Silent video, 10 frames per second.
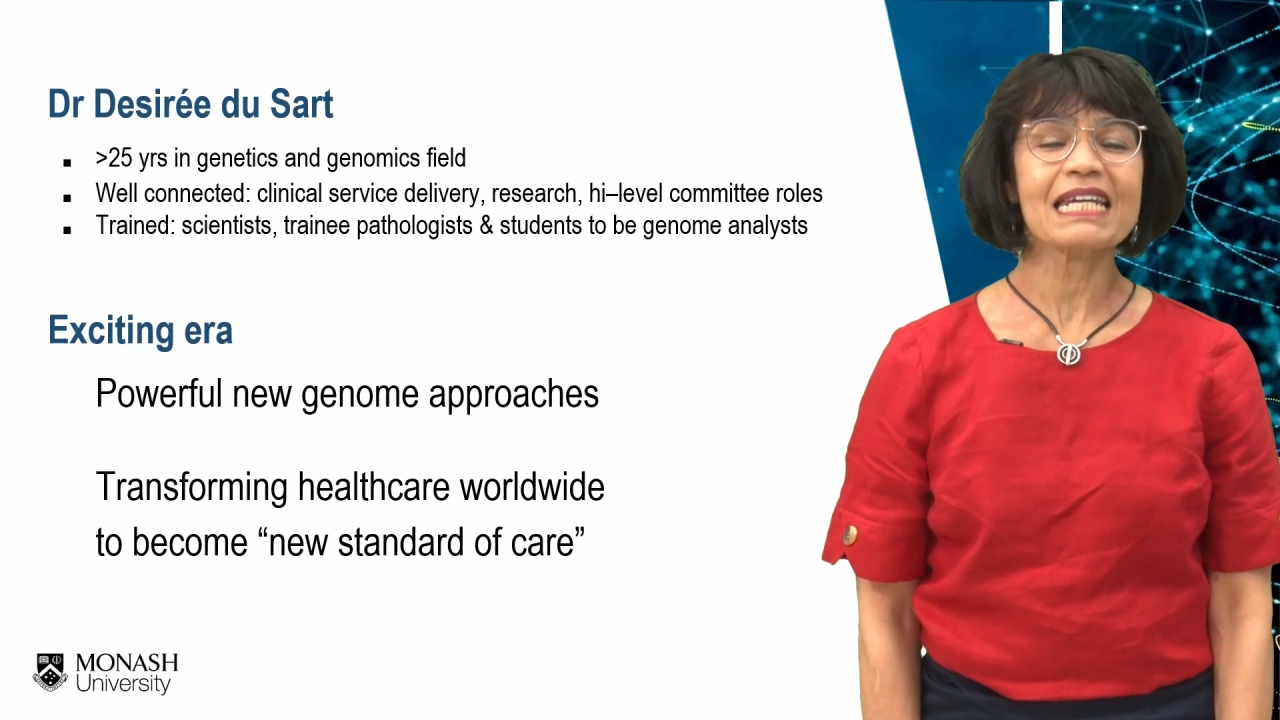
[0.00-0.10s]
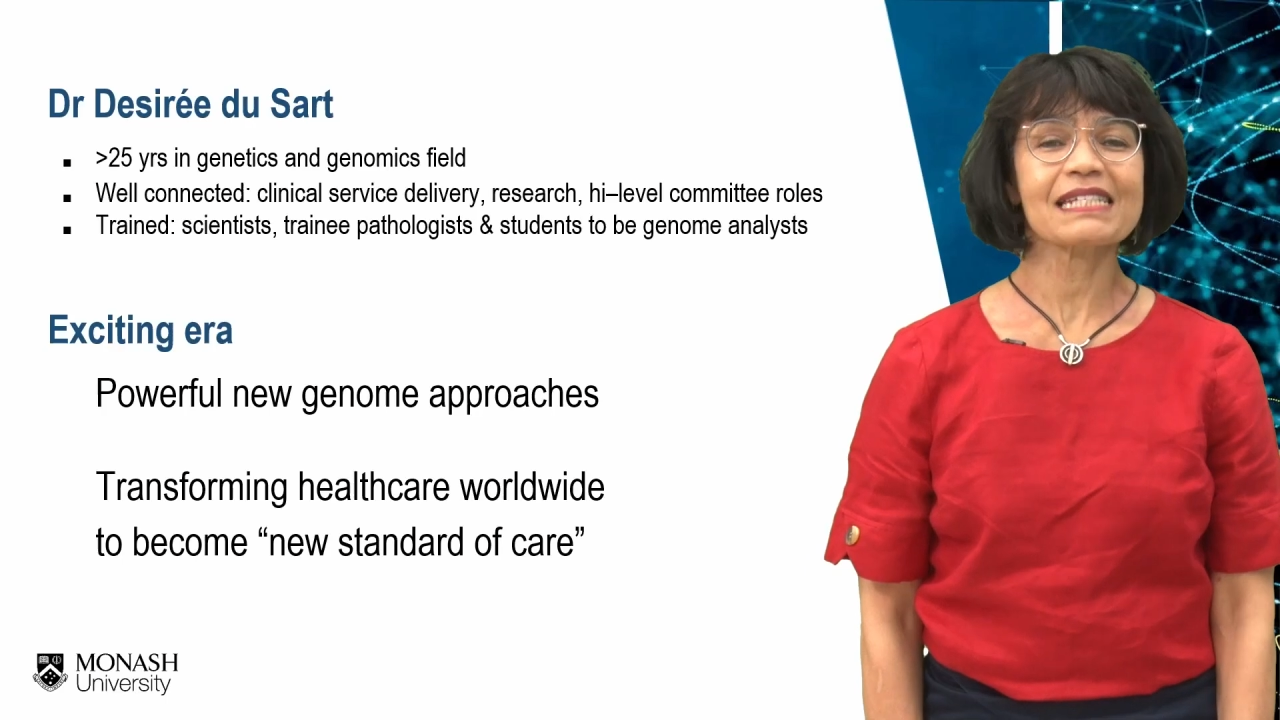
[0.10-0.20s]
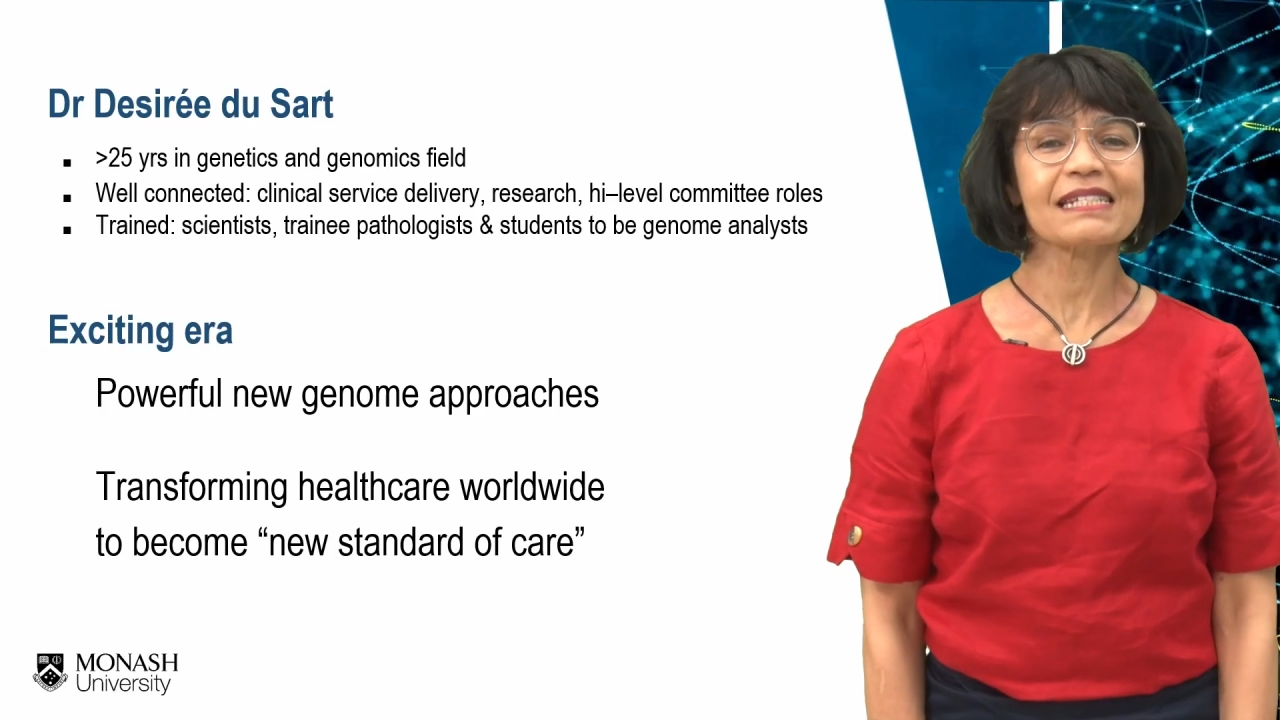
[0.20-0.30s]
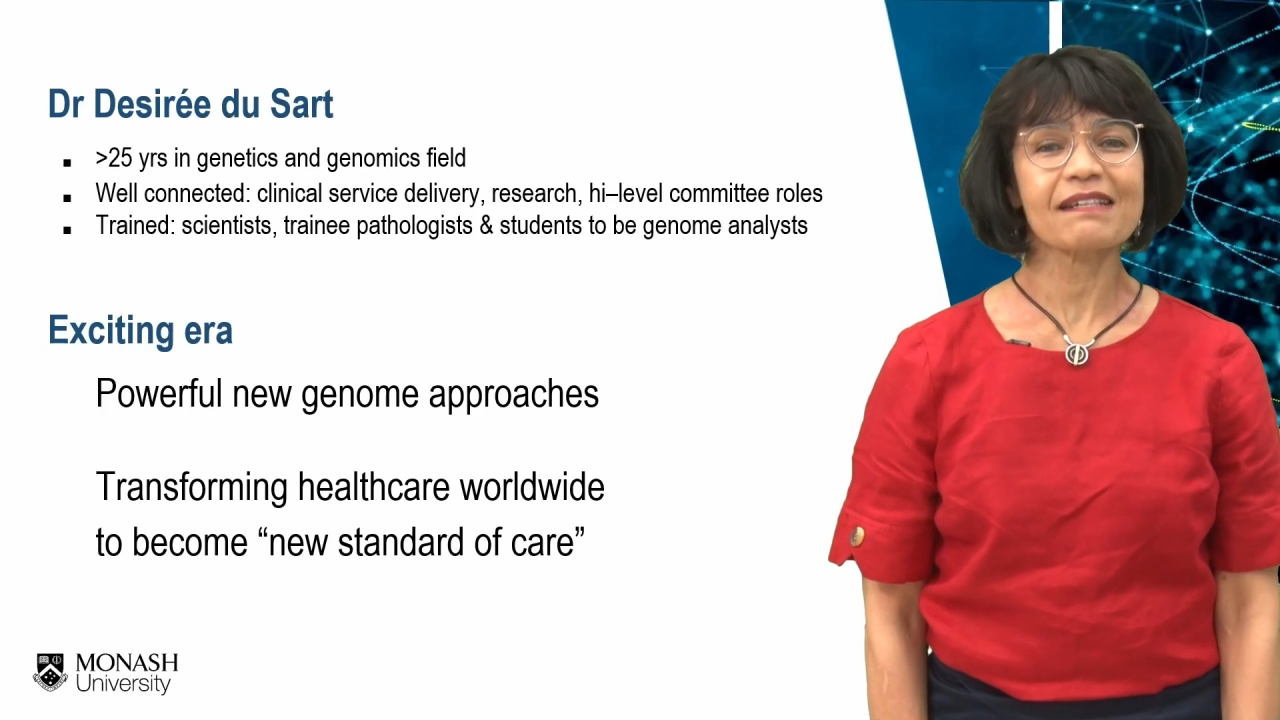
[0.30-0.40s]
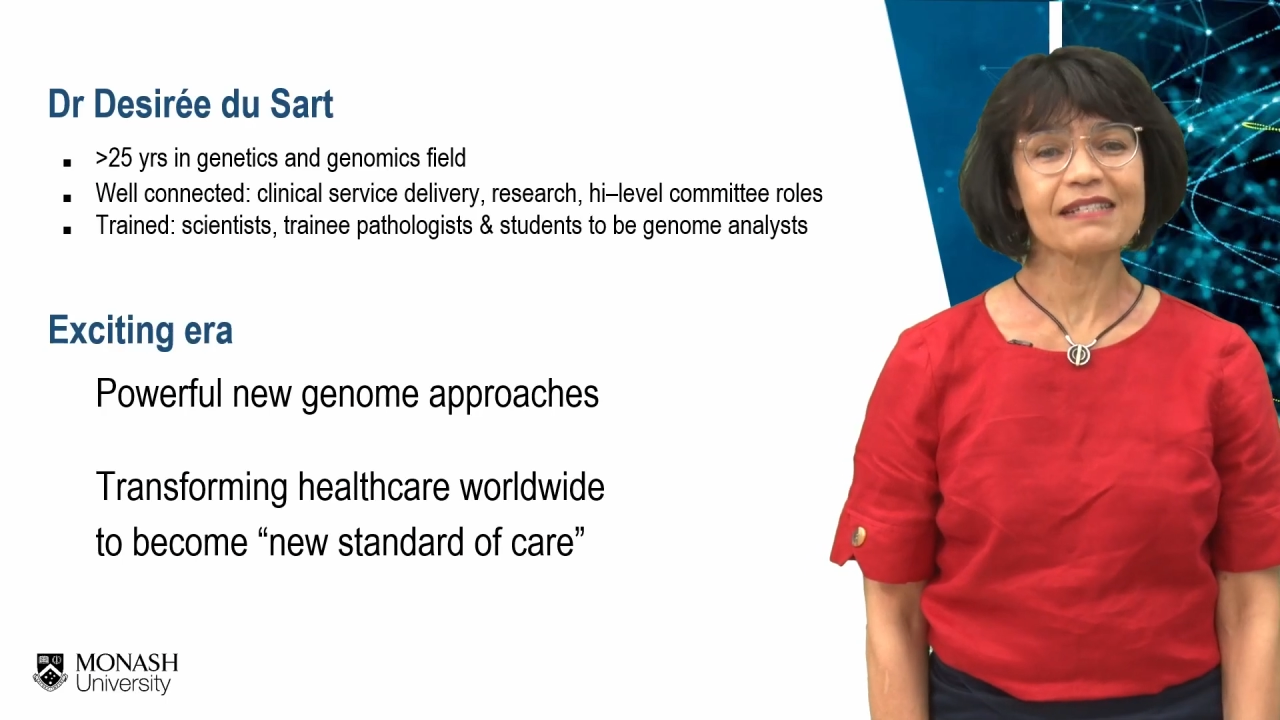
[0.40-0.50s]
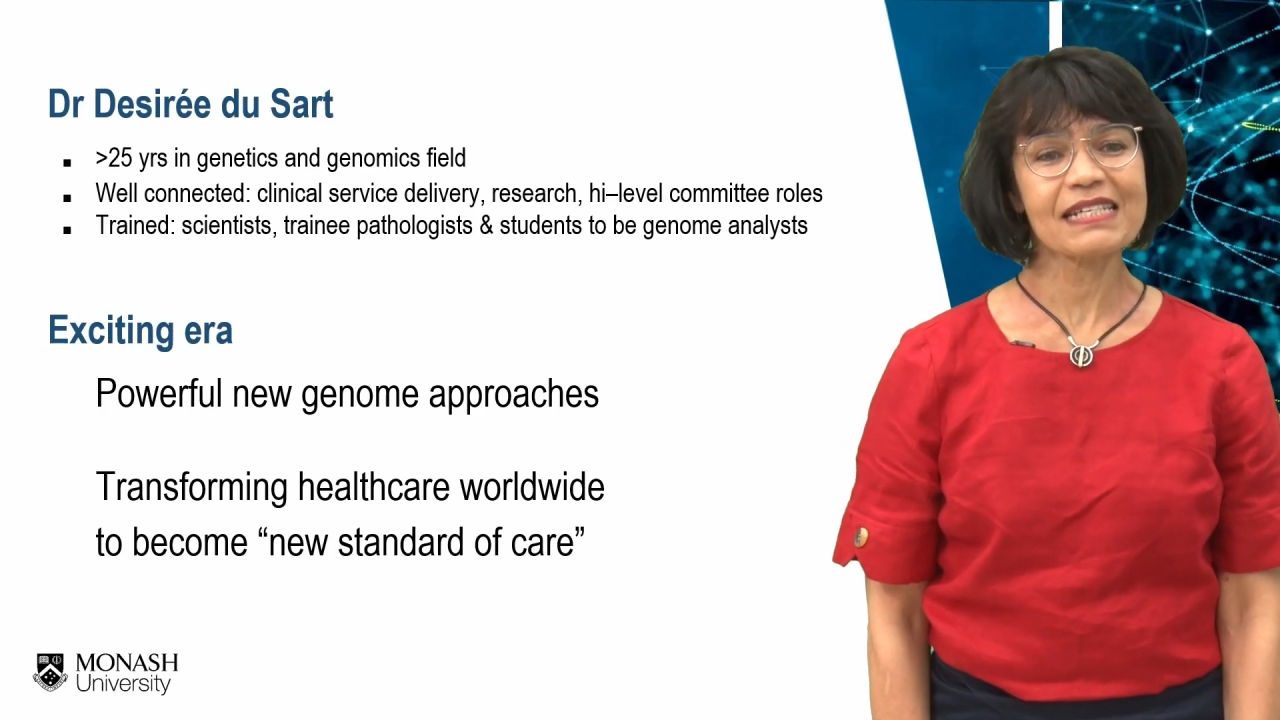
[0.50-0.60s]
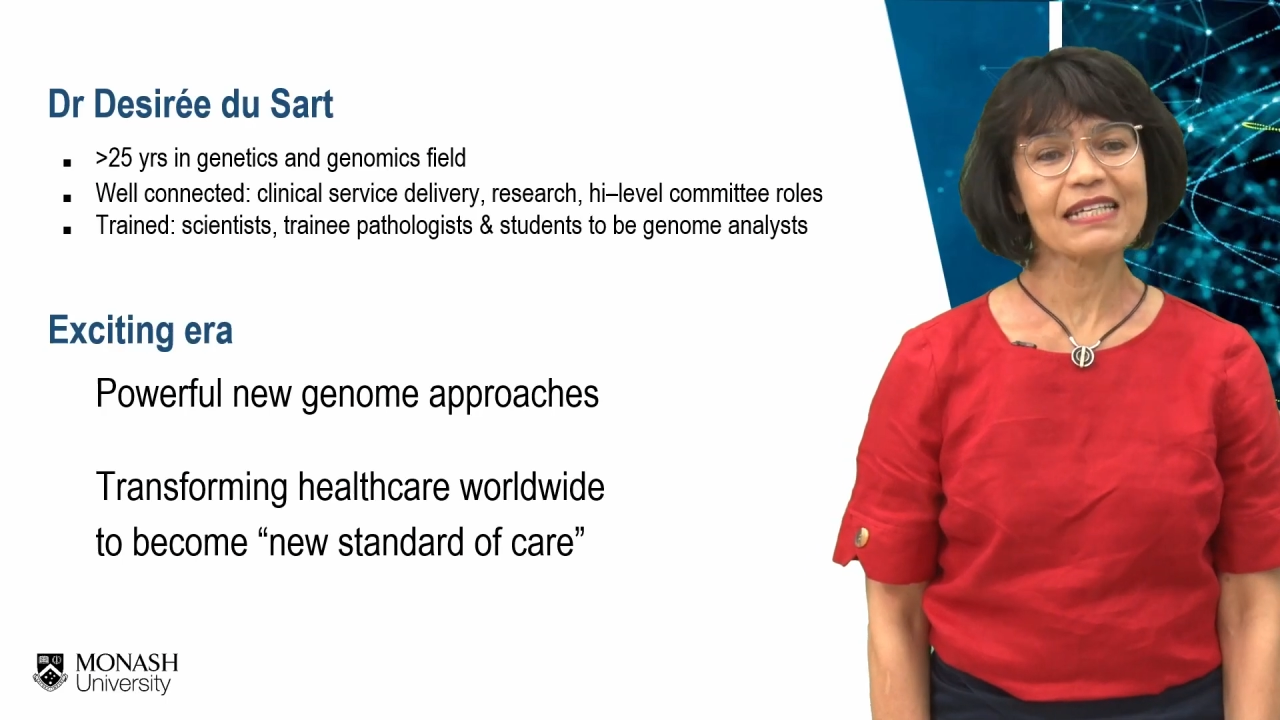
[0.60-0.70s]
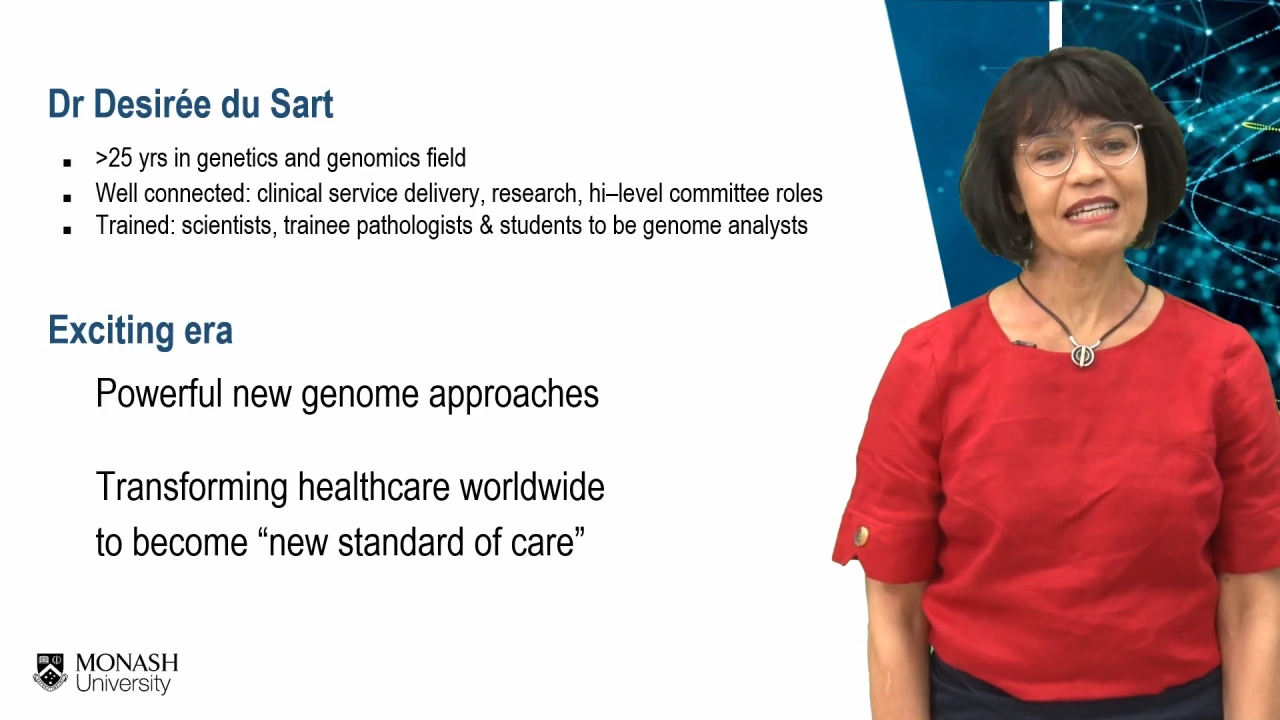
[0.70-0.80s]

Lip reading: exciting